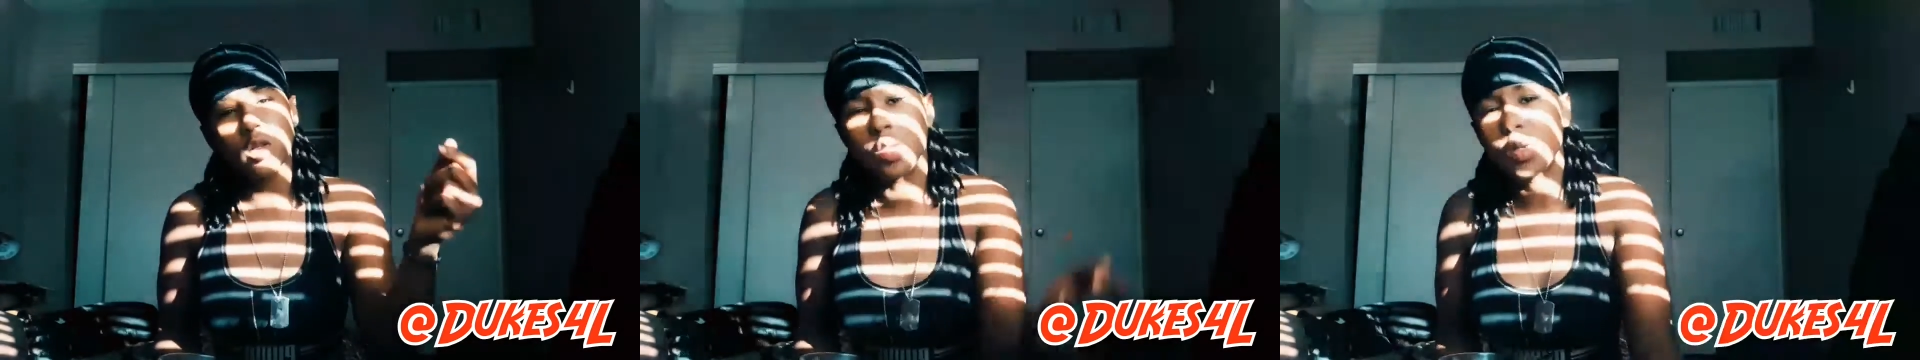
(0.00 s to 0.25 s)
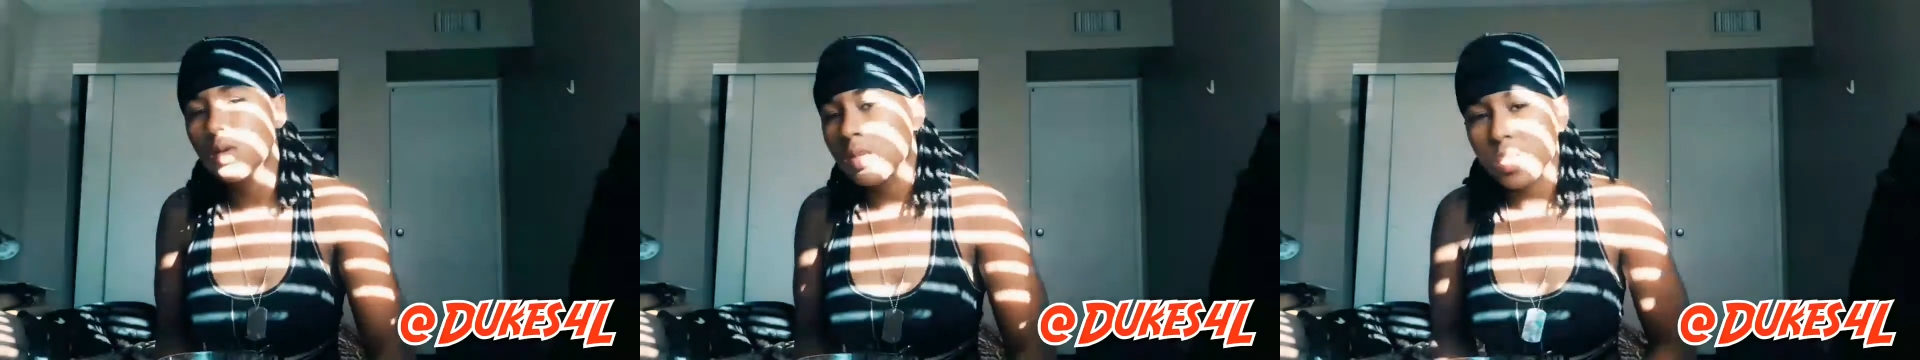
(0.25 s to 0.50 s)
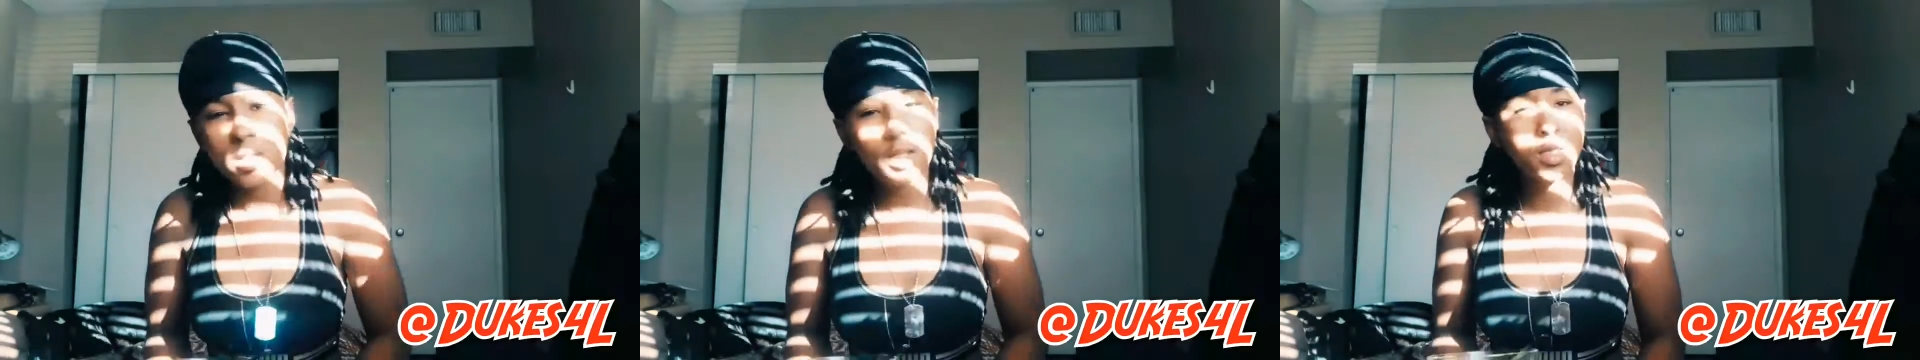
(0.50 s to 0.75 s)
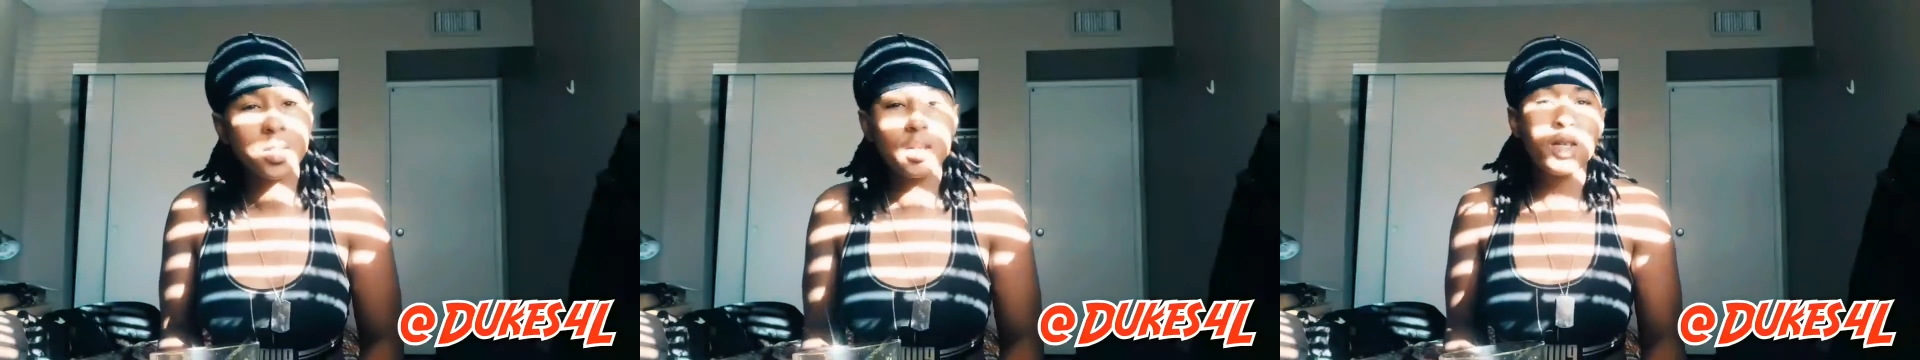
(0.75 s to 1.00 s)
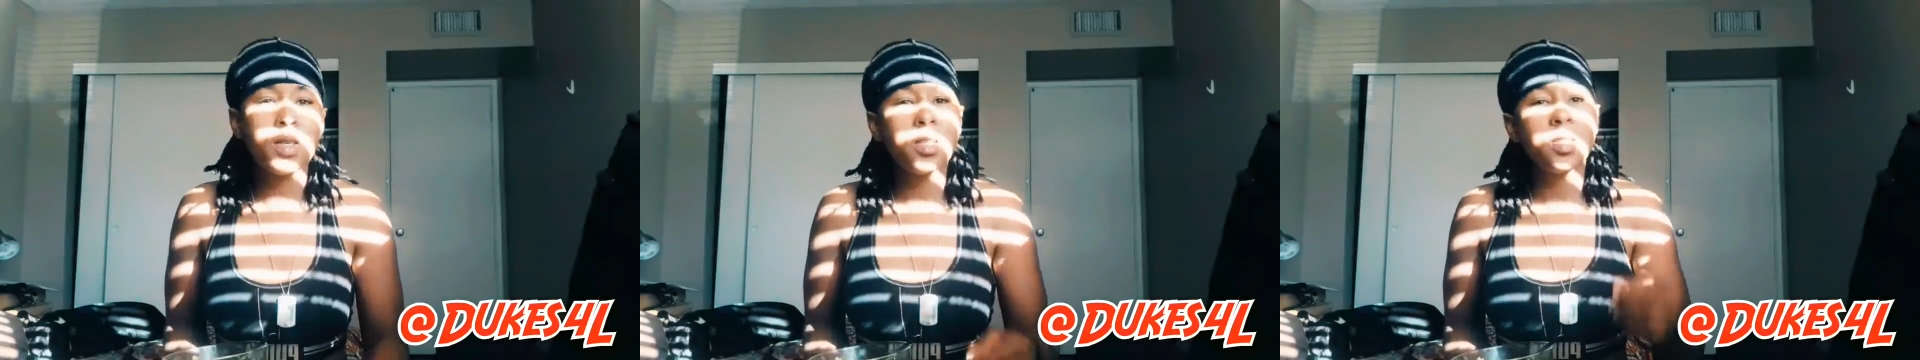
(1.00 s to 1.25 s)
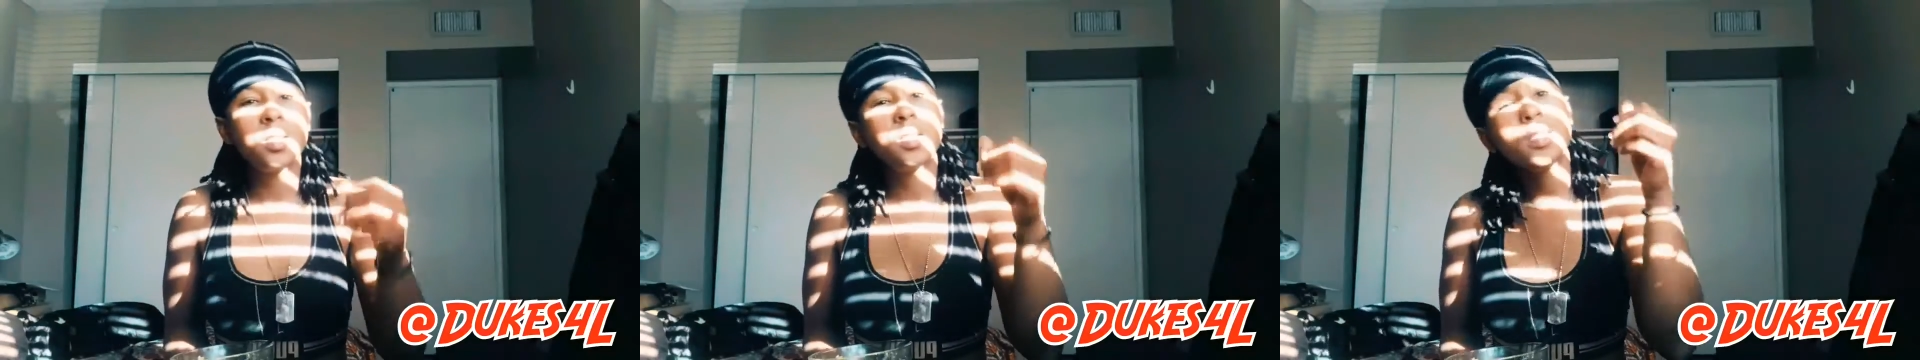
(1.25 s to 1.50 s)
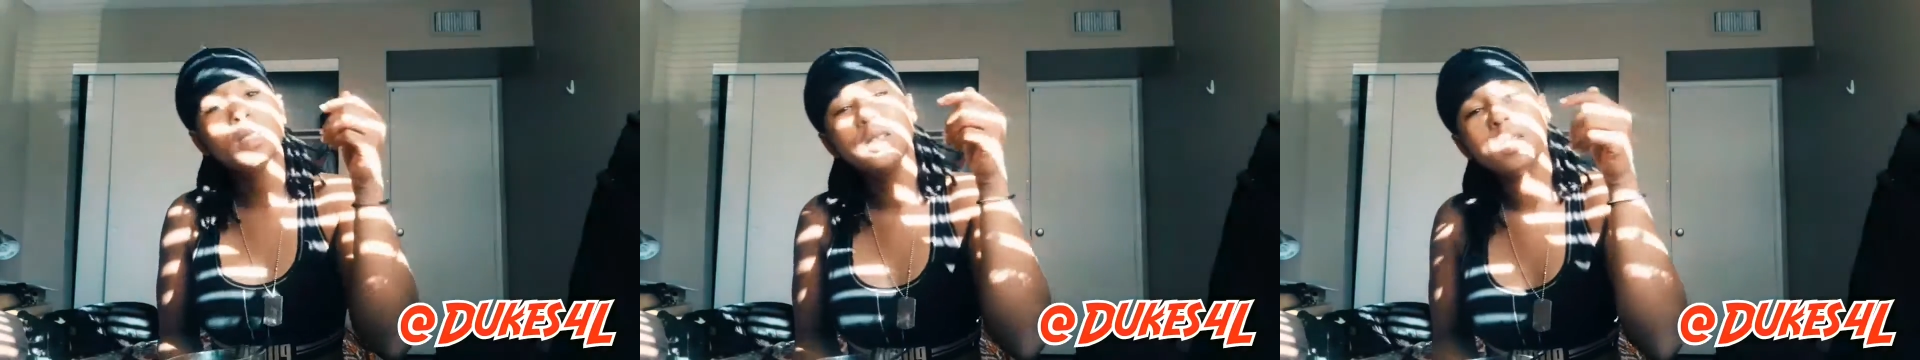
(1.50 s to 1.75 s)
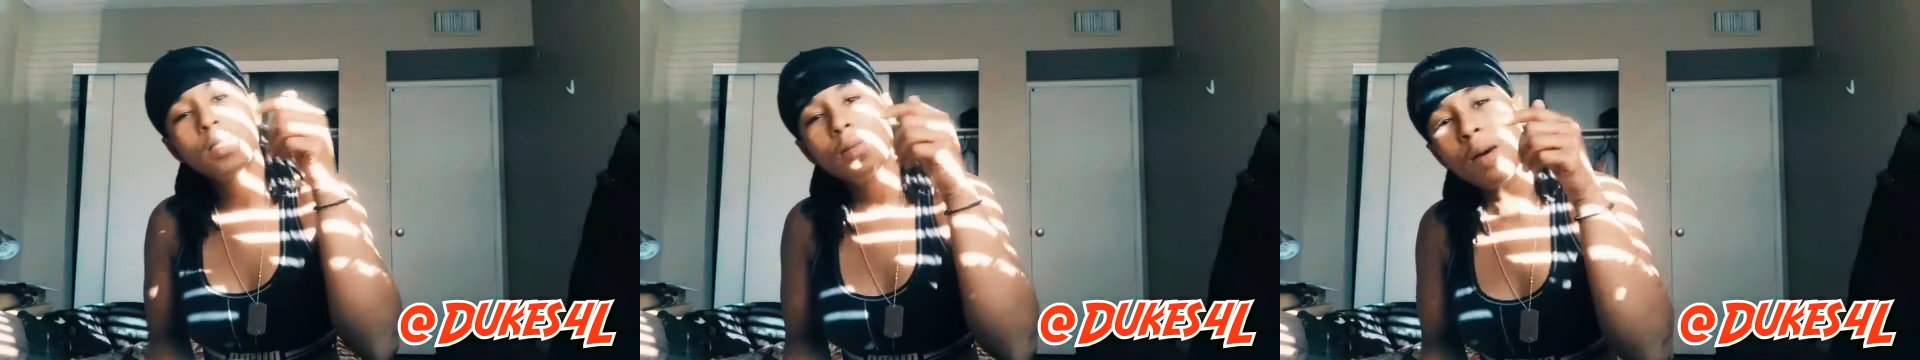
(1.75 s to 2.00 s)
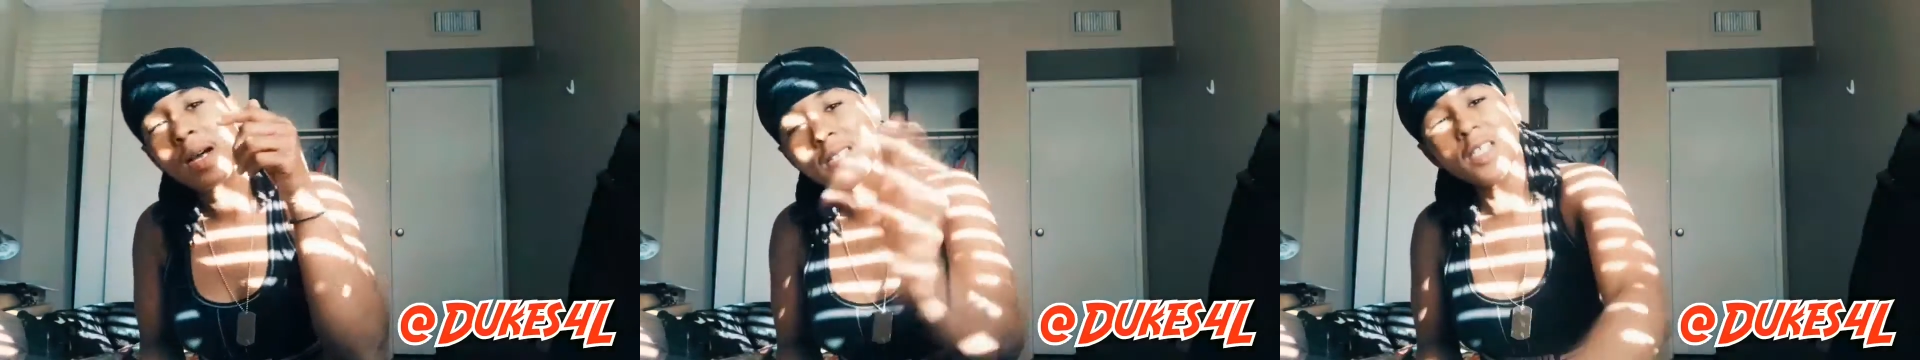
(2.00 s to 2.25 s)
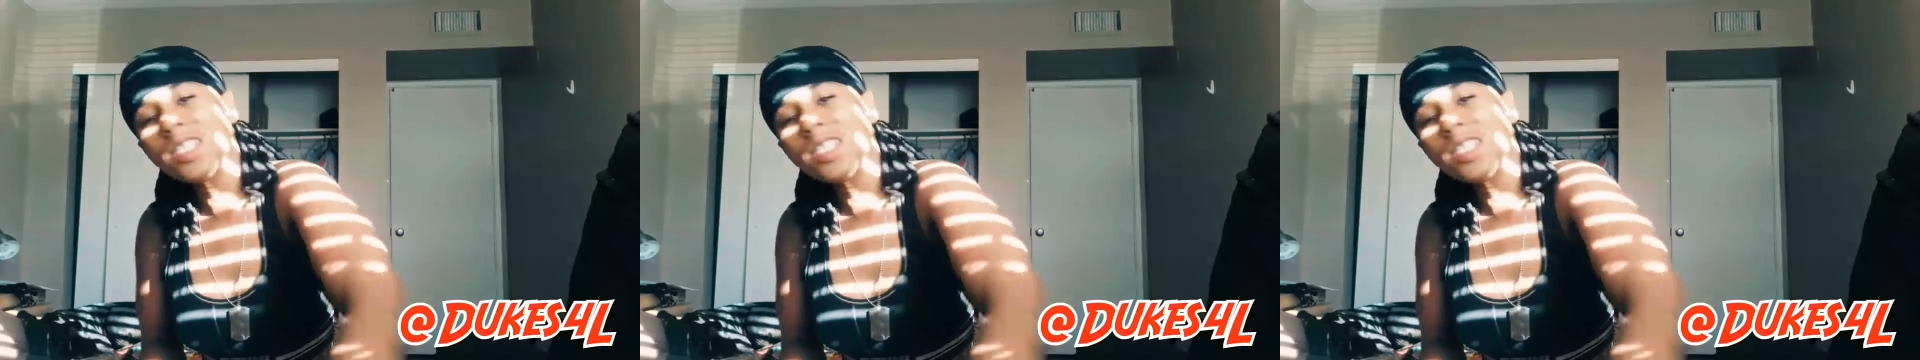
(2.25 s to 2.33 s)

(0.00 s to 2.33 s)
Dukes. My